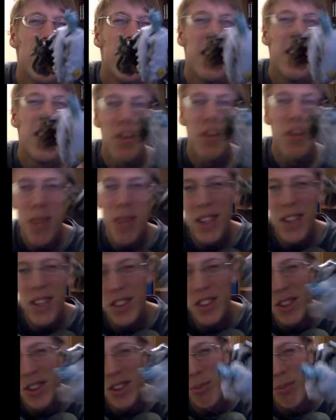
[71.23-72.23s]
It's a big
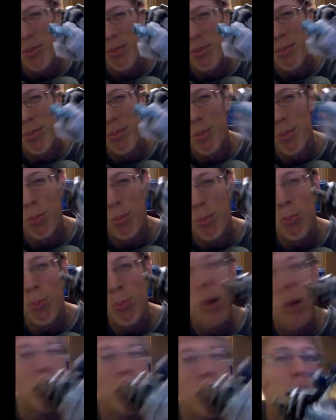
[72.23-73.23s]
giant
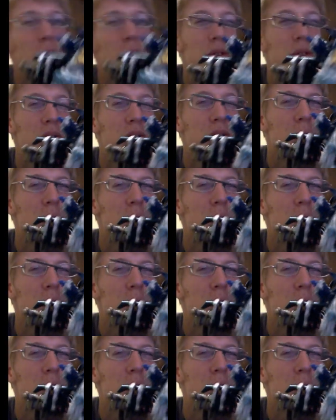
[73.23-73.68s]
box